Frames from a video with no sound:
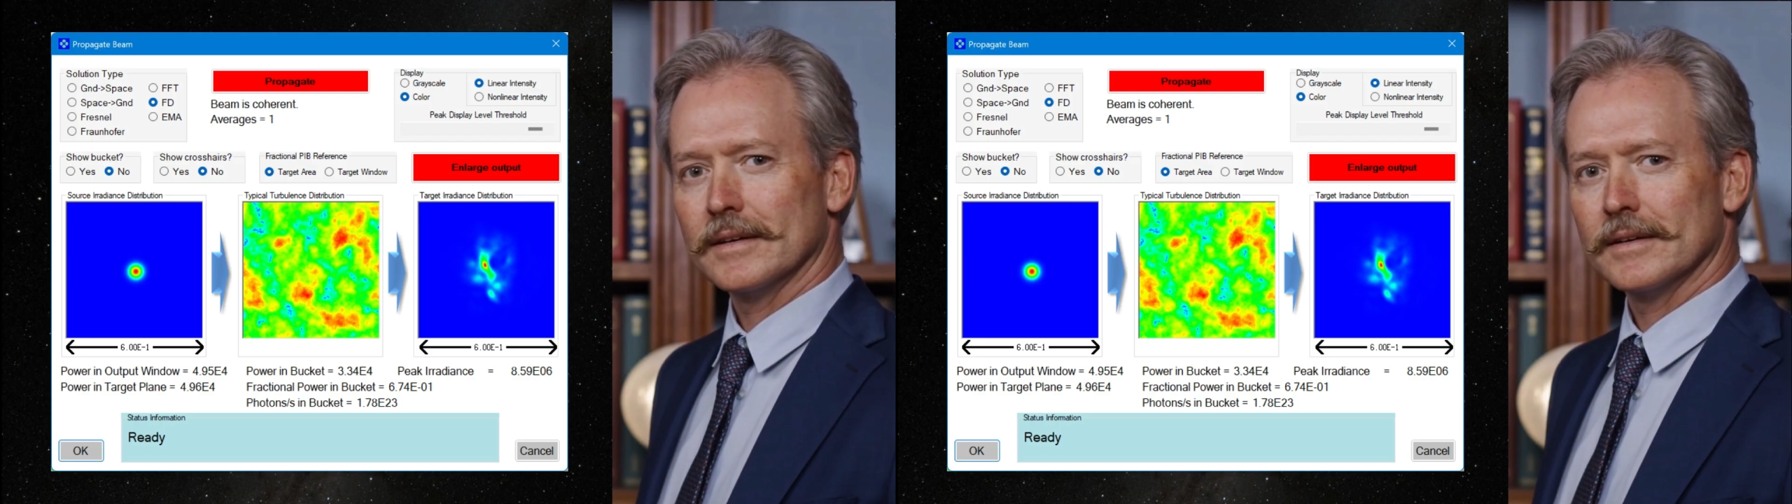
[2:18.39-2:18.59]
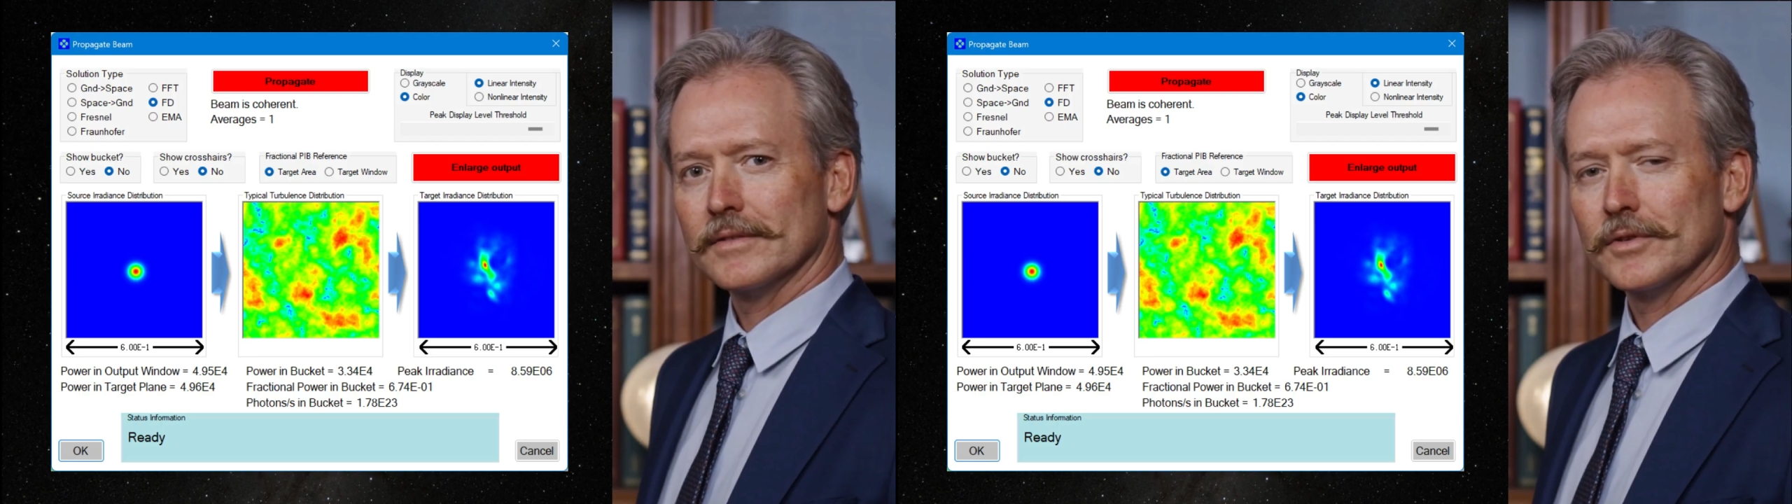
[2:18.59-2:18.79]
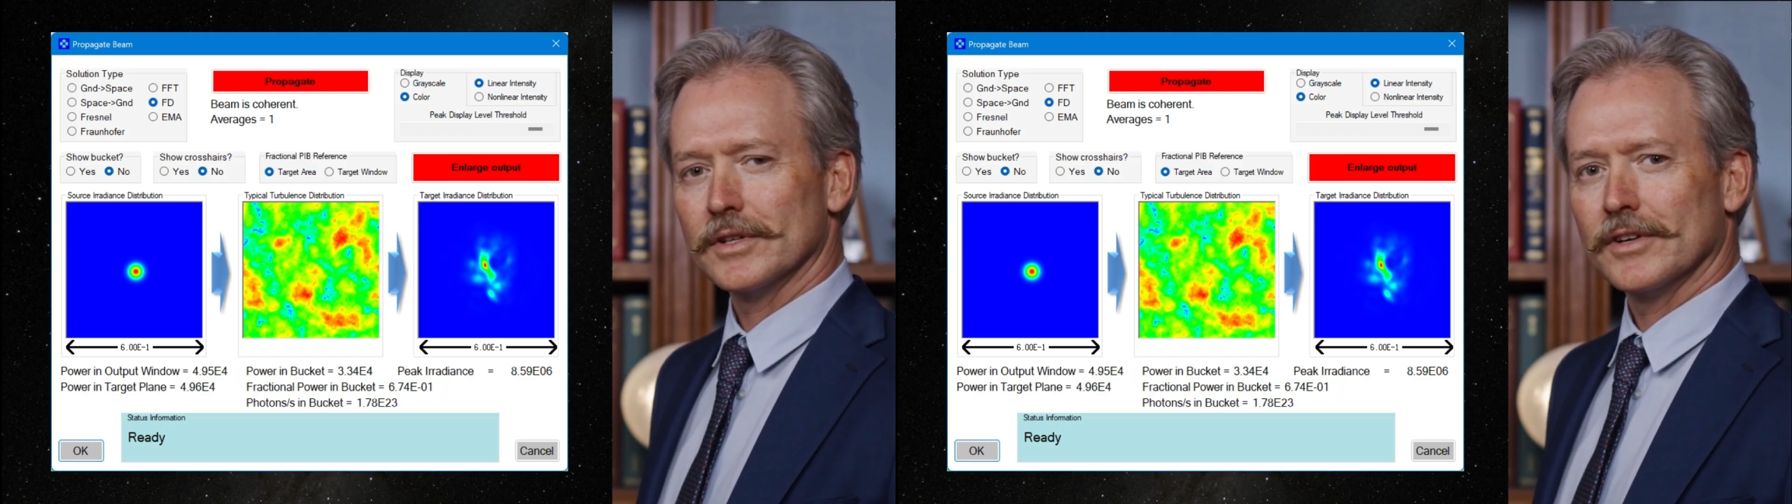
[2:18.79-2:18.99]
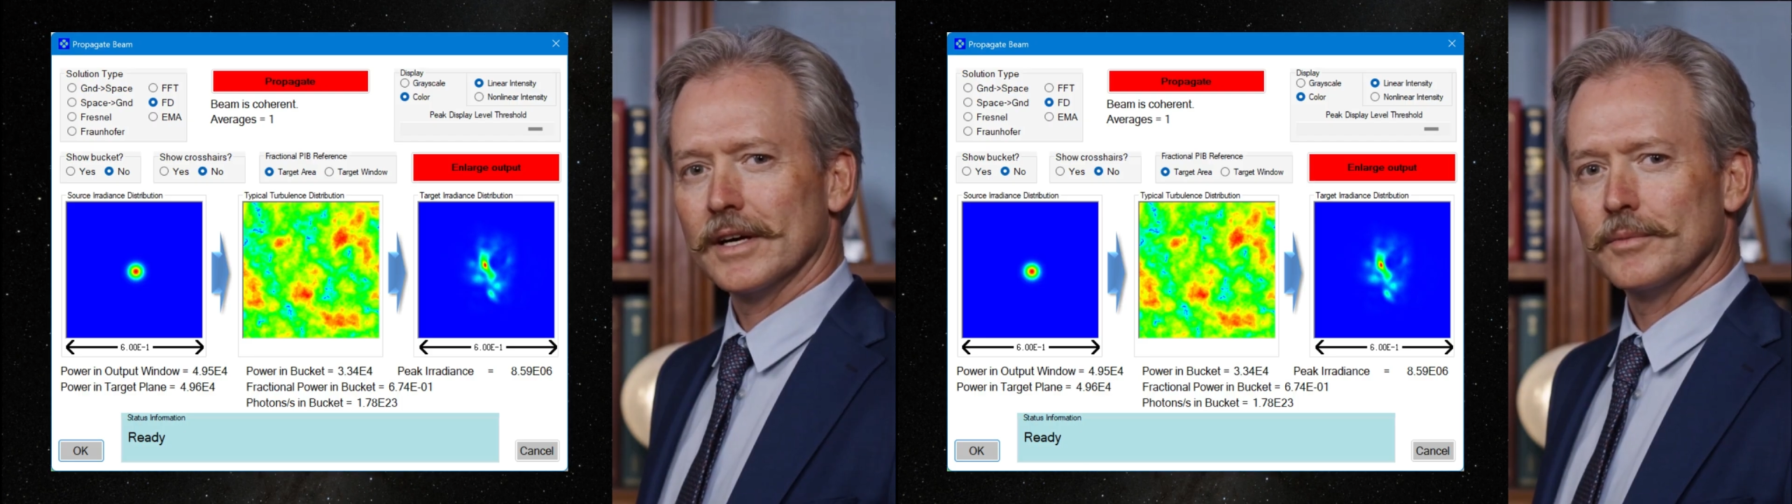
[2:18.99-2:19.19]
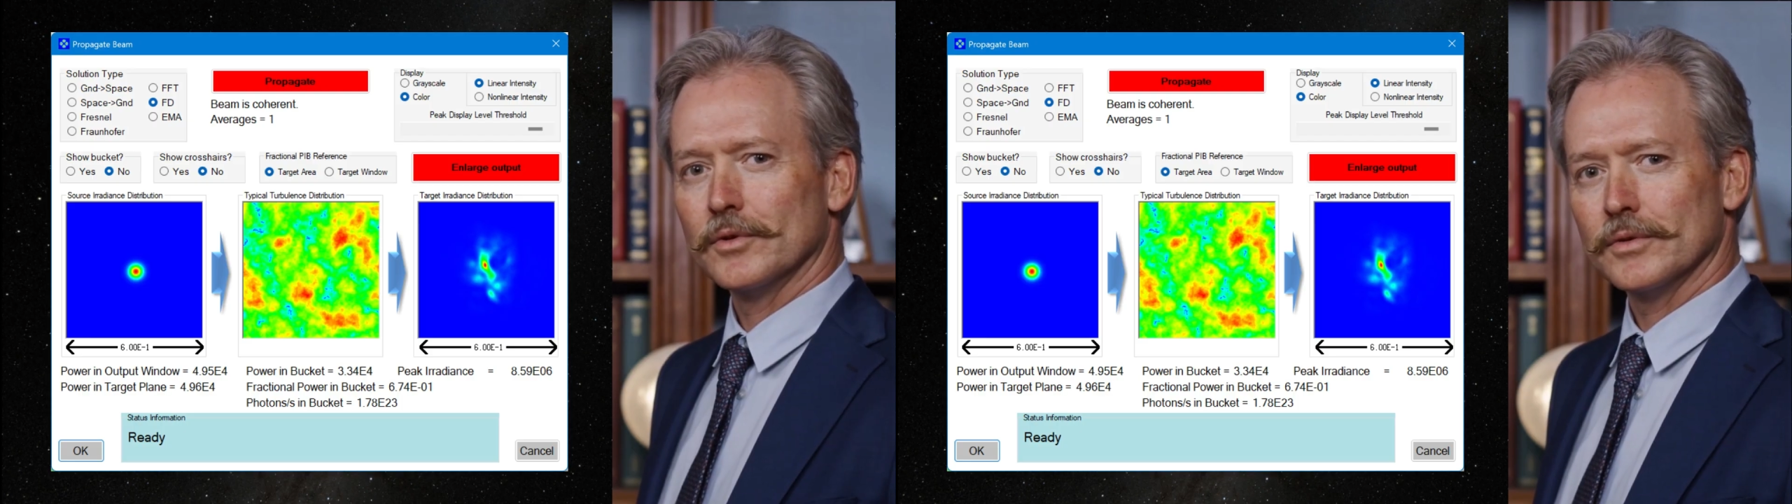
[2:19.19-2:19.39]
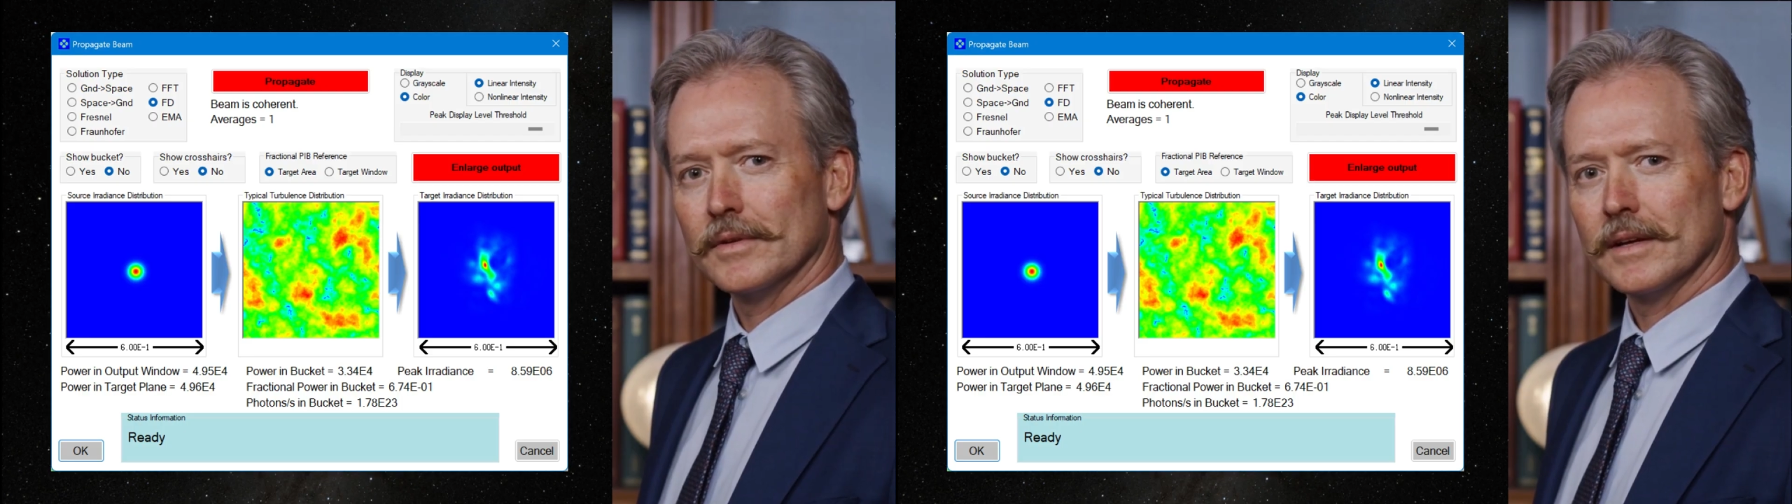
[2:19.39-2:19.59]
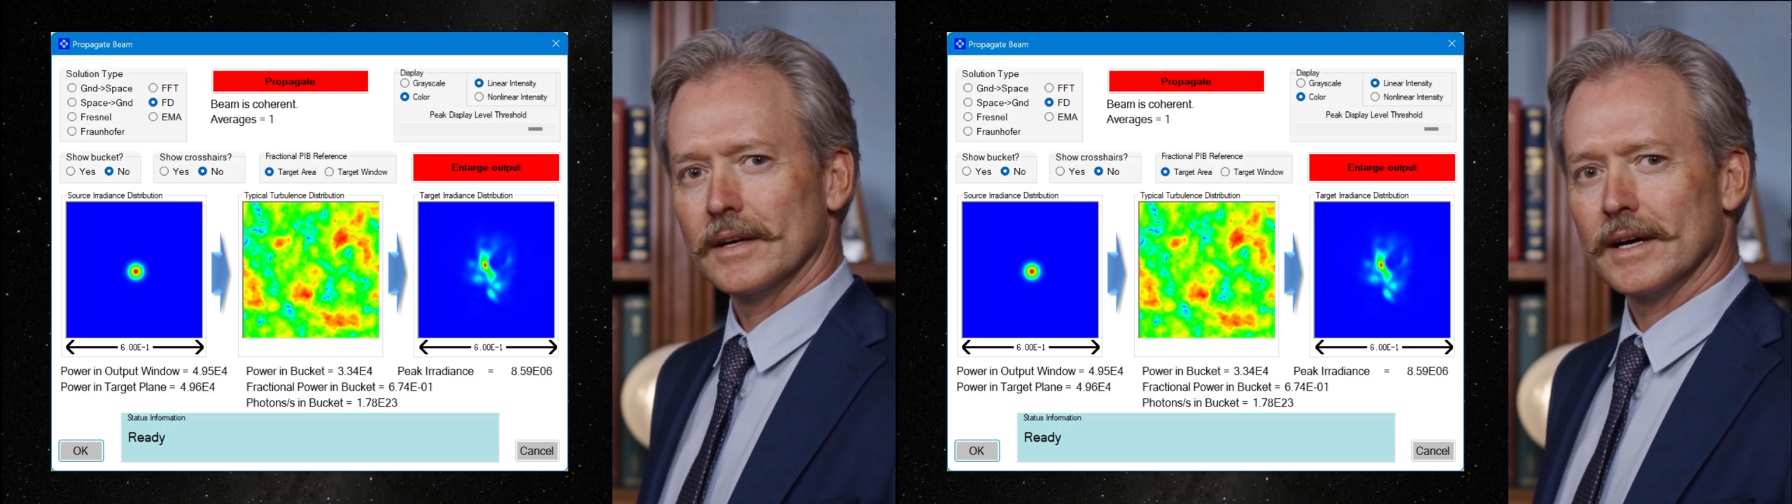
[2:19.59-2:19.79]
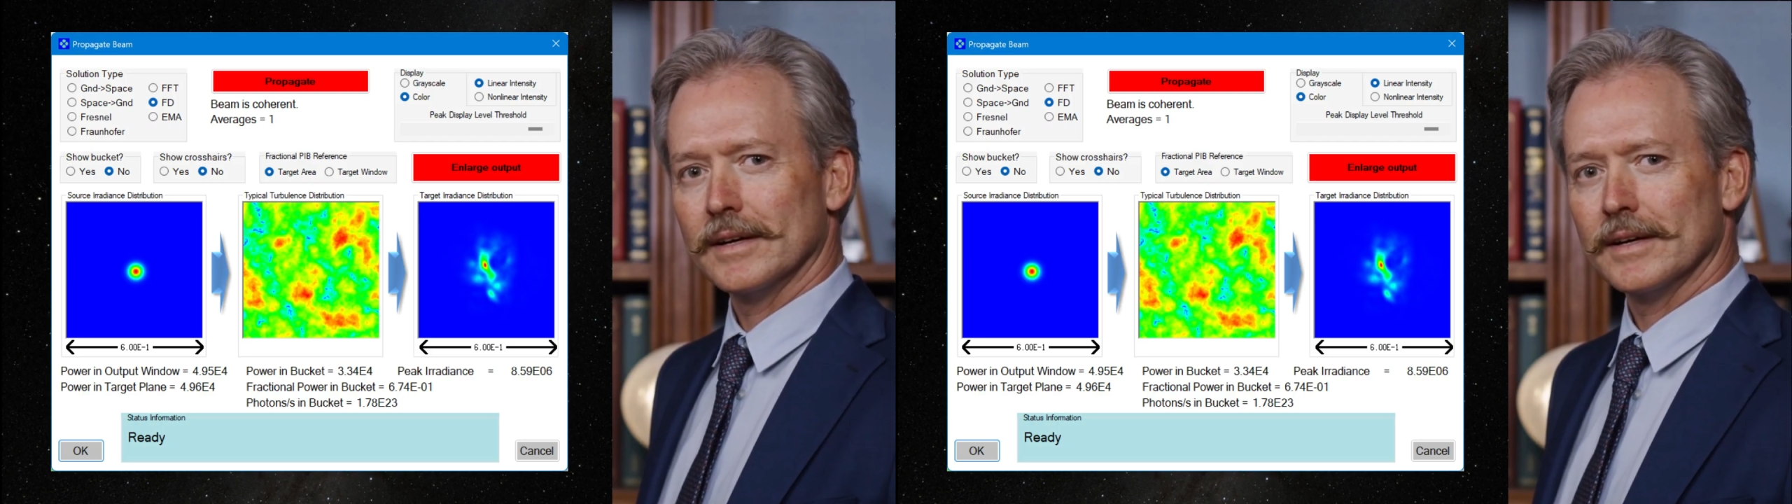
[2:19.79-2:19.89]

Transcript: For example, a